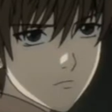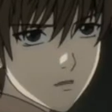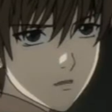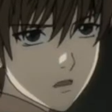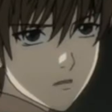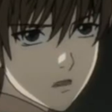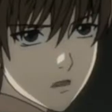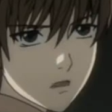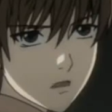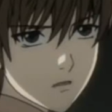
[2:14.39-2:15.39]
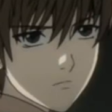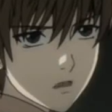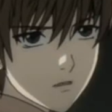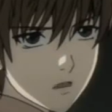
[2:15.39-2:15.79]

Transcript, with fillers: That's four hours down the